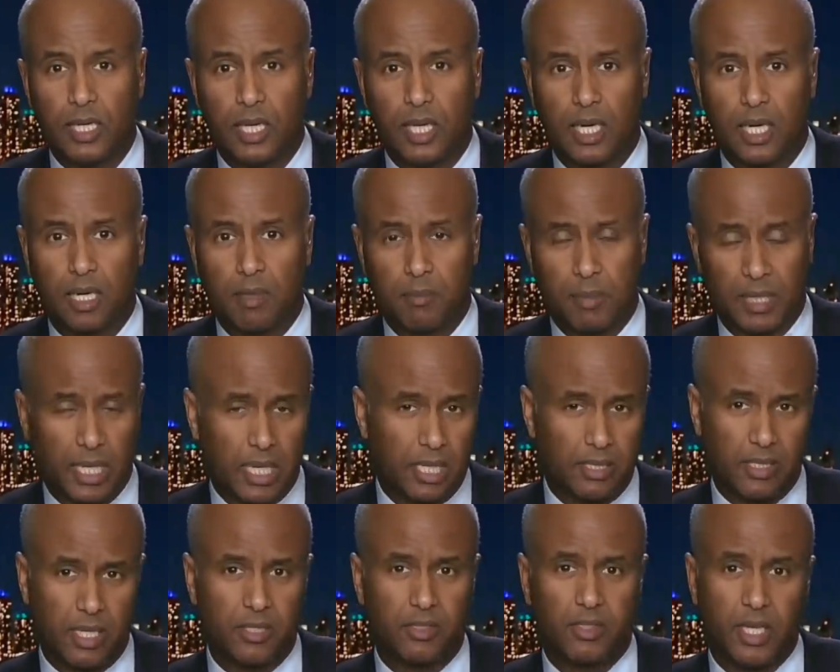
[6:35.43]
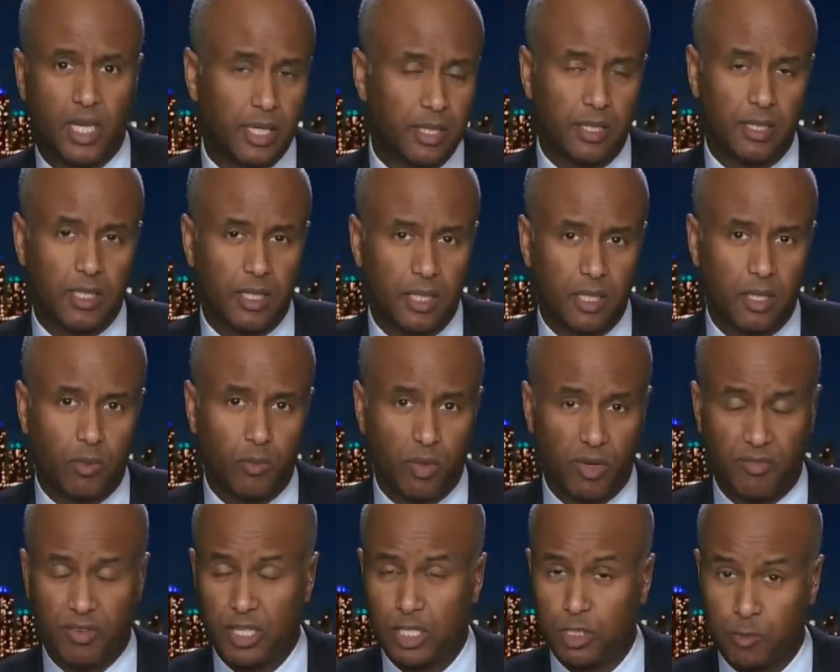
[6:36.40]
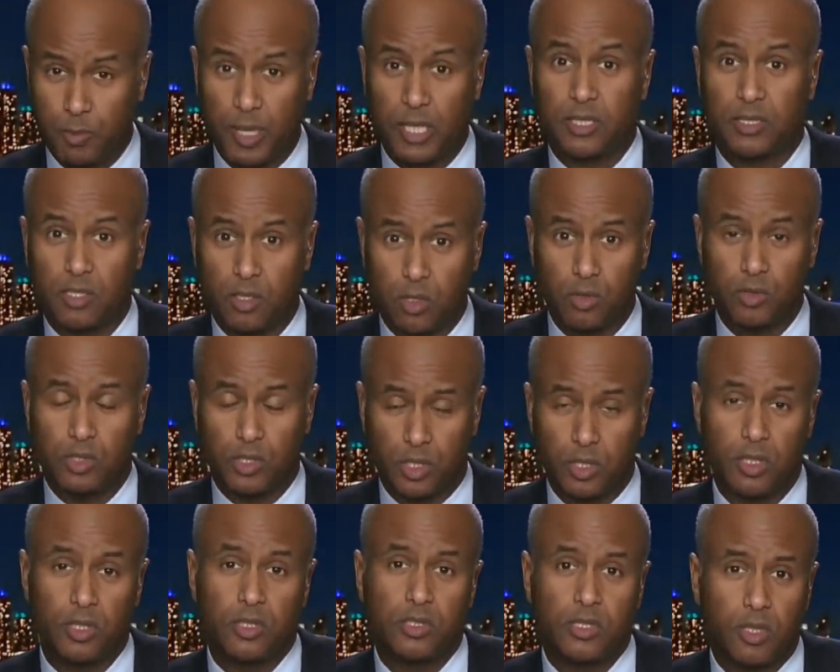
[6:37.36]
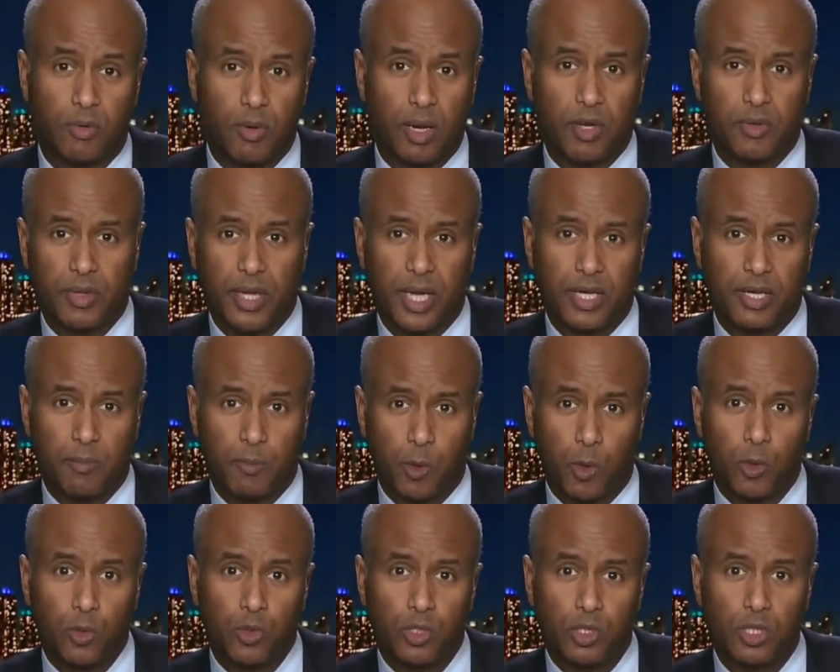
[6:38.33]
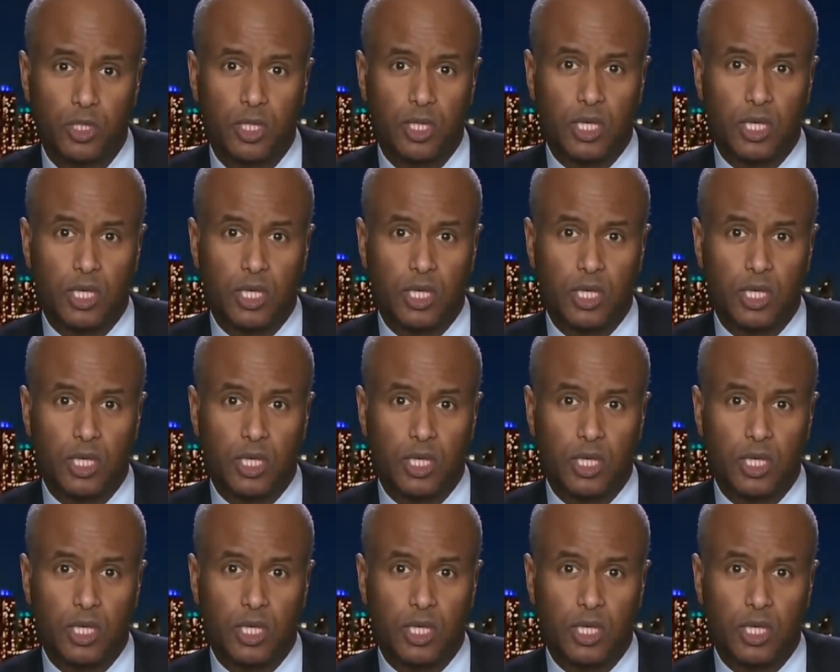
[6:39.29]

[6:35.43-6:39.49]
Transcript: Uh, but as I said, uh, we've expressed concerns around that approach.